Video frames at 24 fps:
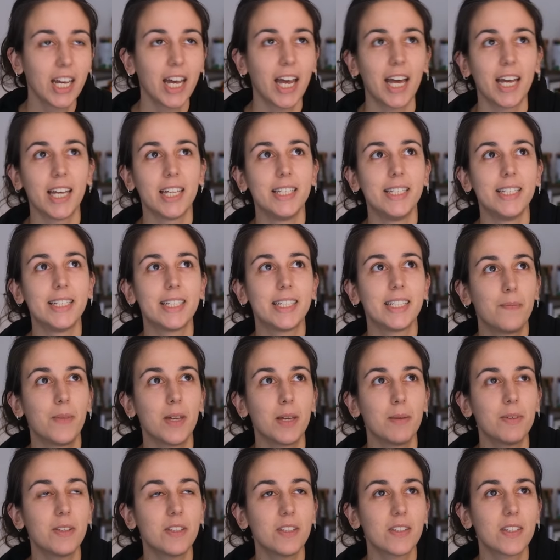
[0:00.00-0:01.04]
And
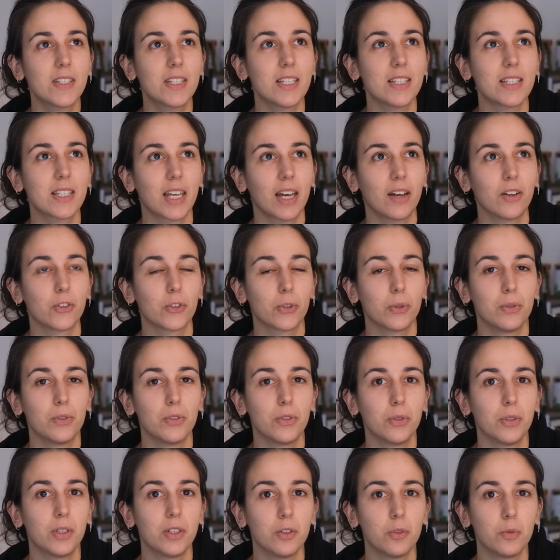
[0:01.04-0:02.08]
maybe this is
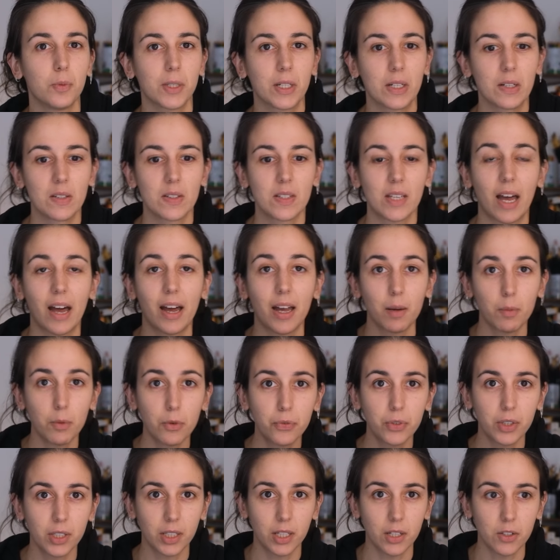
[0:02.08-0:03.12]
counterintuitive because I am a
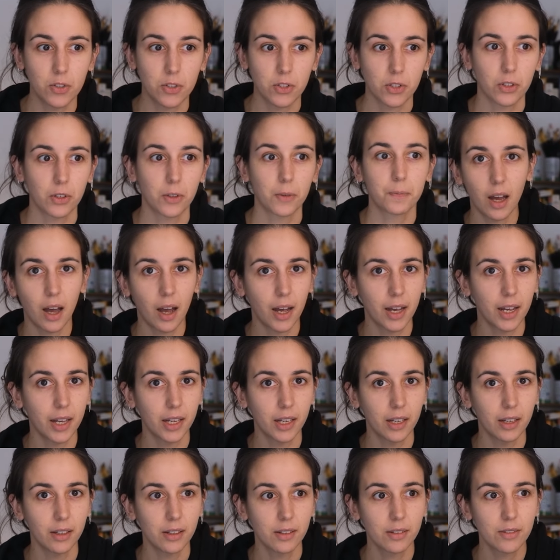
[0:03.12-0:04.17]
freelancer.
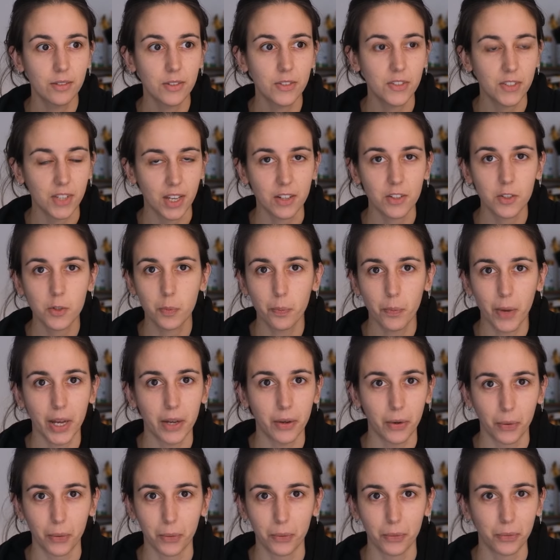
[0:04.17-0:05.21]
I set my
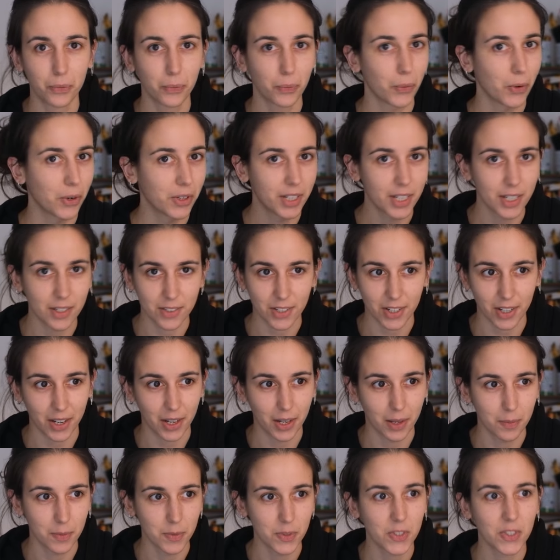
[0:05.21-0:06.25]
own working
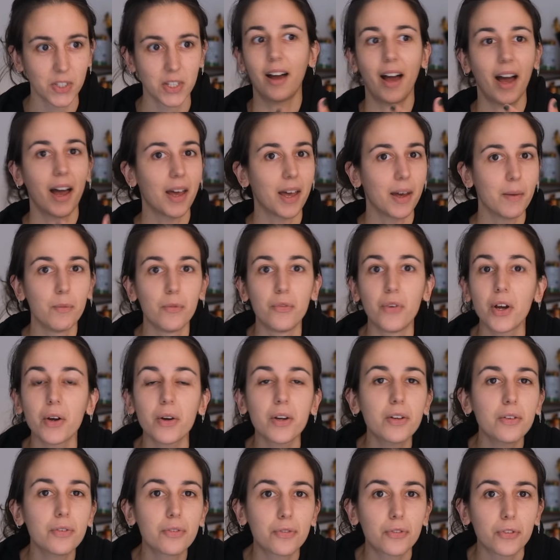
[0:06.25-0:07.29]
times. I am
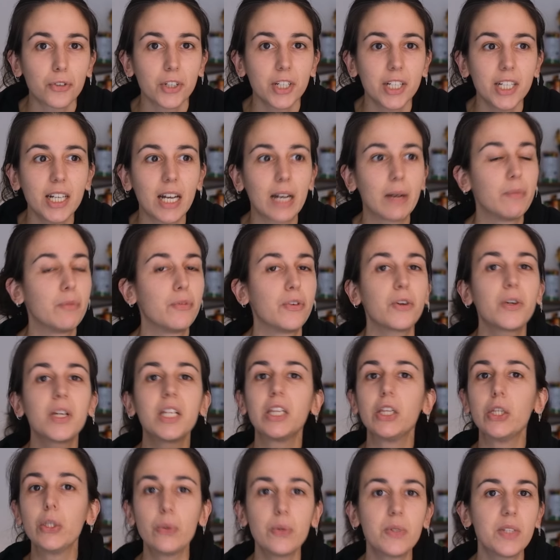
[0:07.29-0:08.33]
very free. I'm very
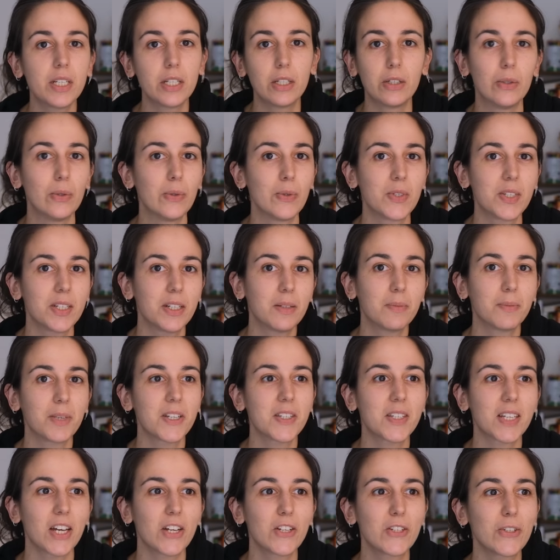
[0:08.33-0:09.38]
loosey-goosey in my
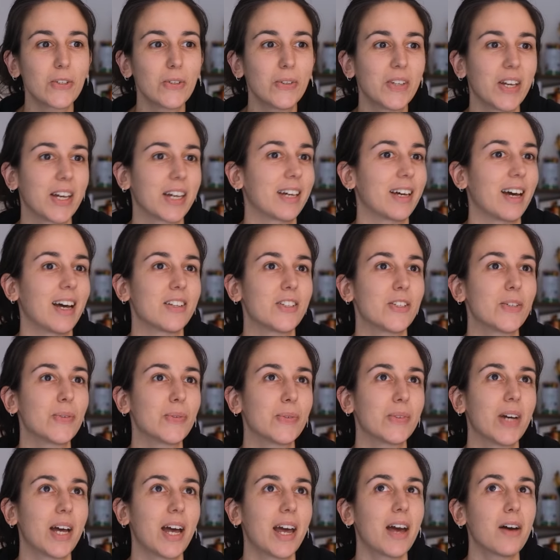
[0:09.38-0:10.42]
schedule. Like
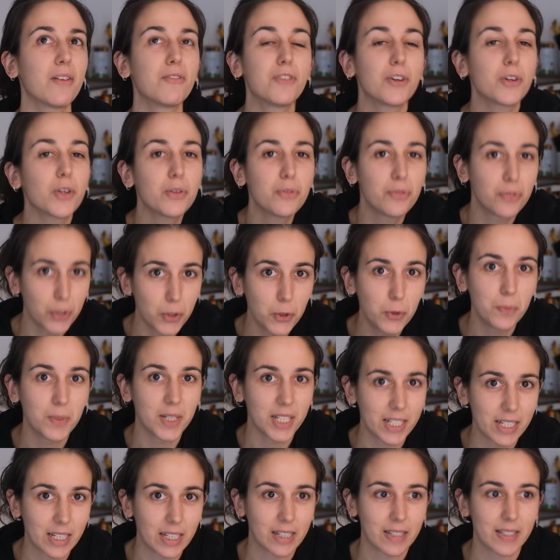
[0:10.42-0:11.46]
I have very few
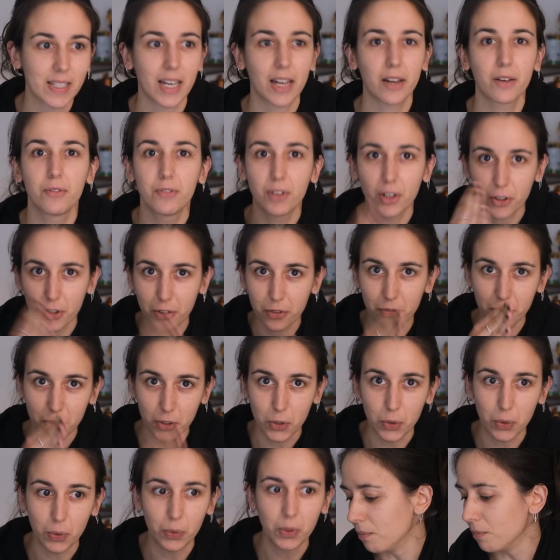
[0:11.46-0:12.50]
meetings. I have very
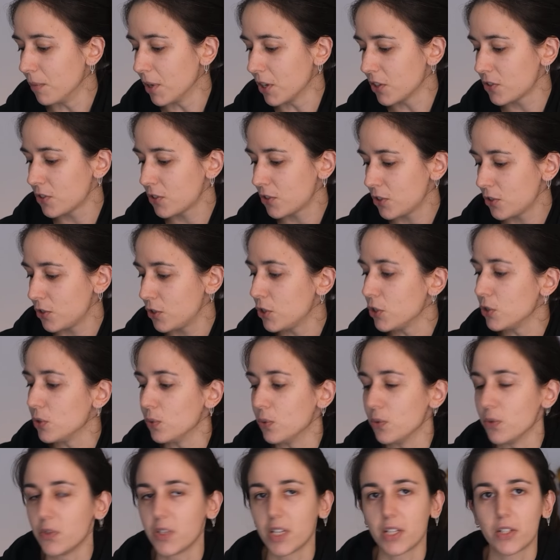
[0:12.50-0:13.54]
few
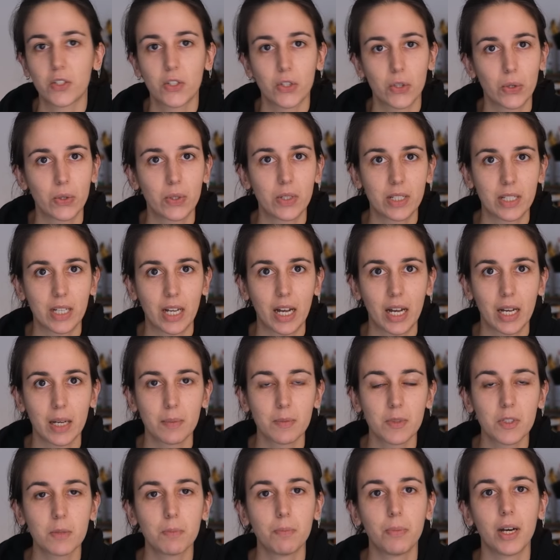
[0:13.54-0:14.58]
must-dos at certain
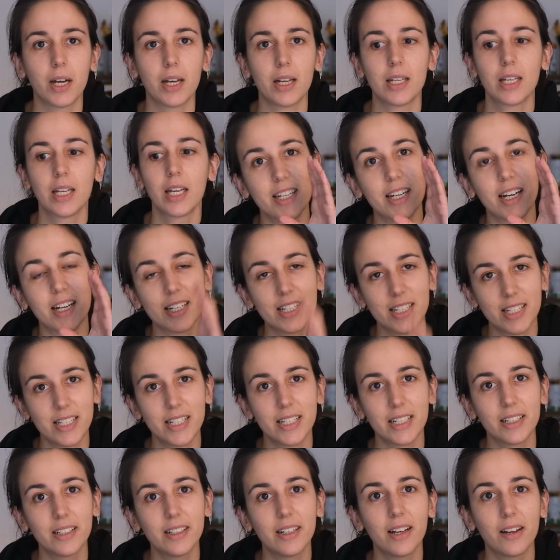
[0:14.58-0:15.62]
times. But the
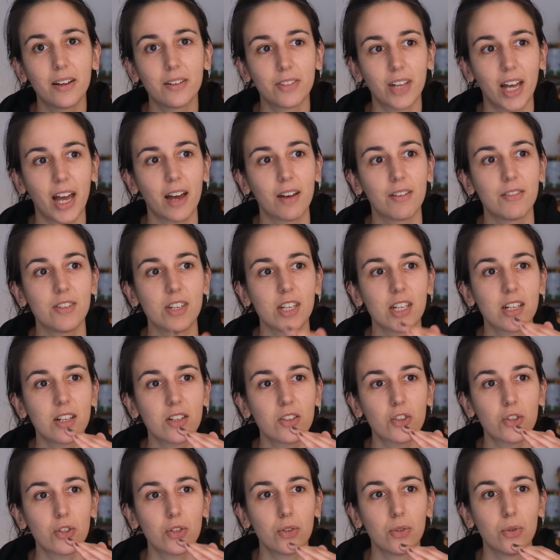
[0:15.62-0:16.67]
idea of
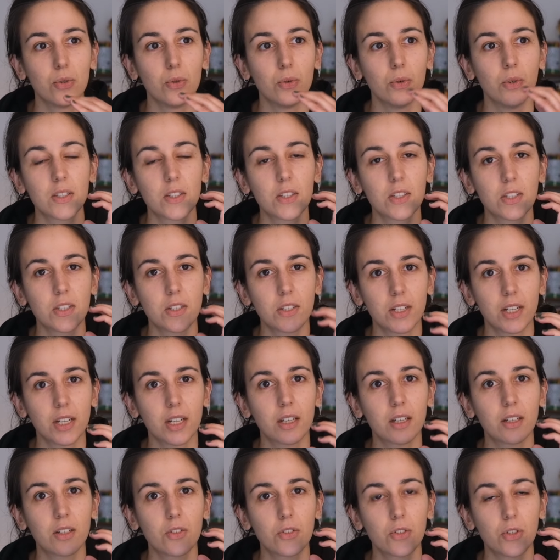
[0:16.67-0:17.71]
having to
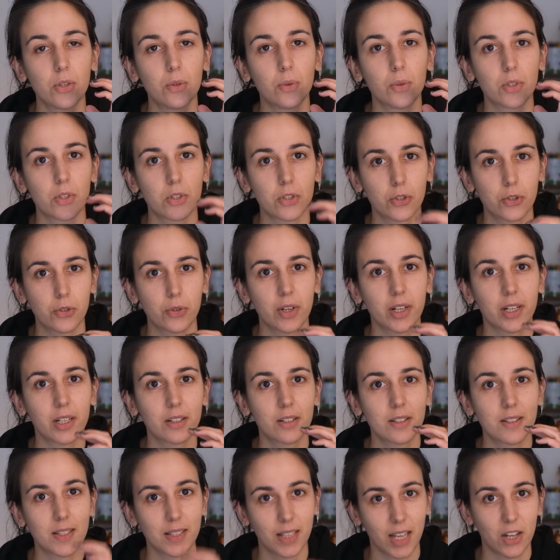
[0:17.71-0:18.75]
stick to a
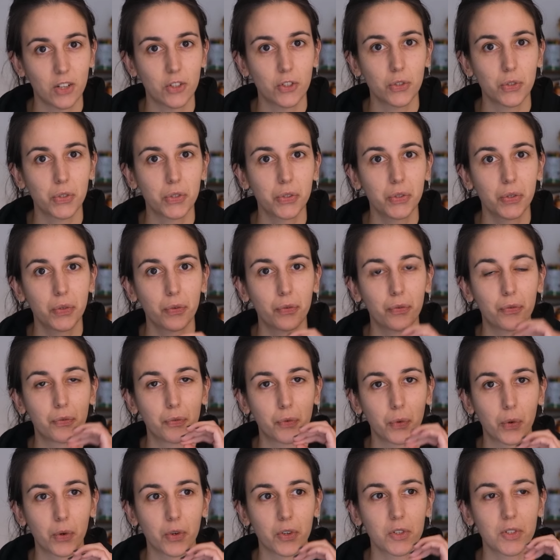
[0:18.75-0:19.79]
strict schedule
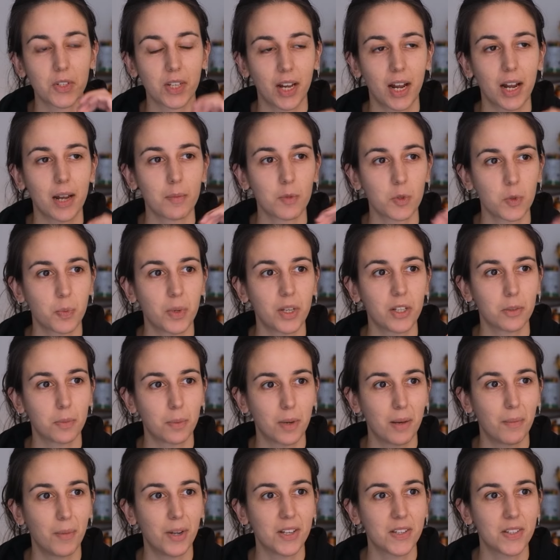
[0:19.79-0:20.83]
for time spent
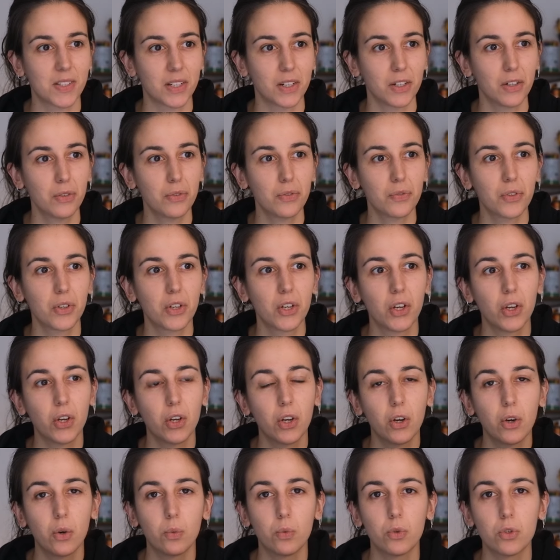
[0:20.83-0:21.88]
by myself
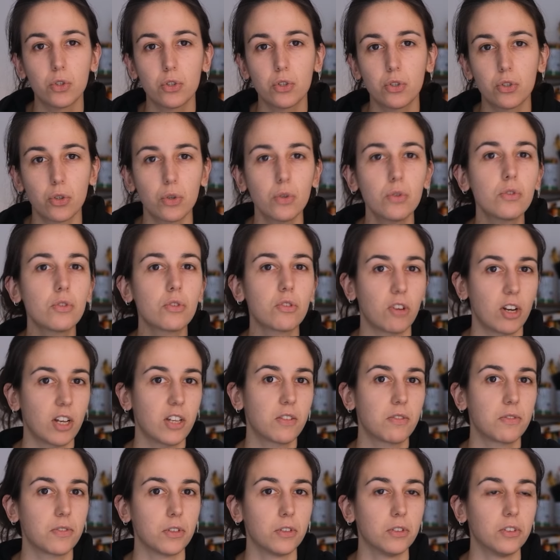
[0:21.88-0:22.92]
was so
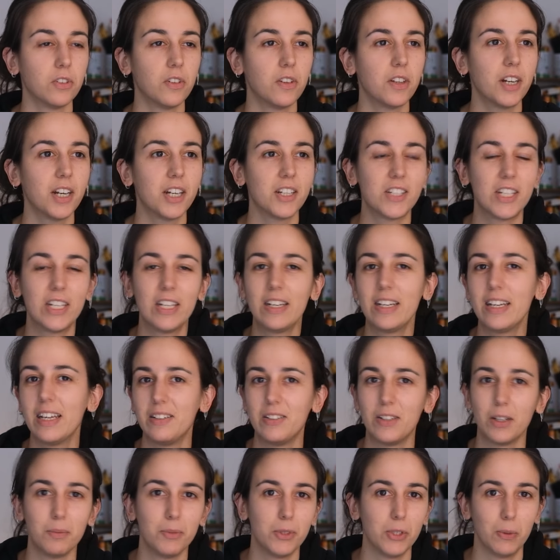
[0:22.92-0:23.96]
stressful that I didn't
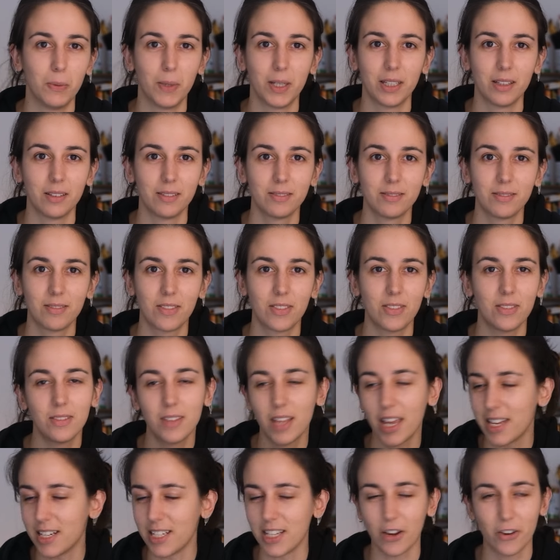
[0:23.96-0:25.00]
end up doing
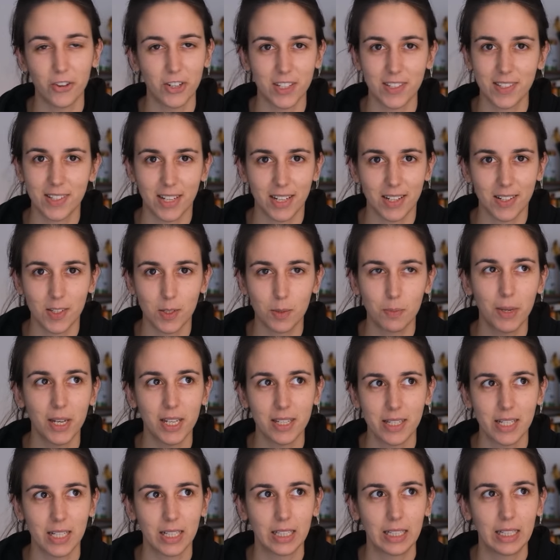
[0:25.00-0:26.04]
any artist dates,
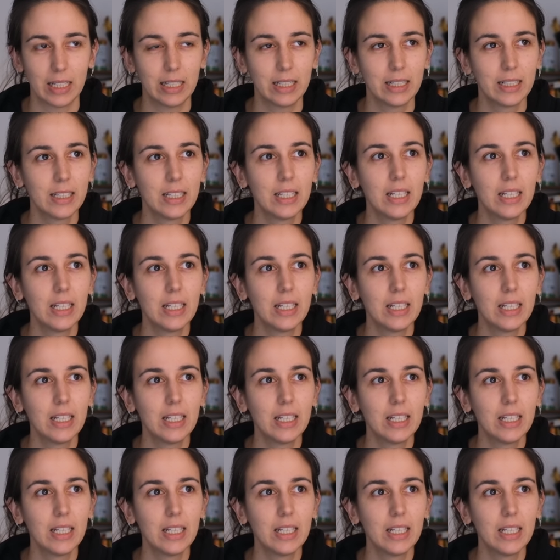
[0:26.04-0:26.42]
basically.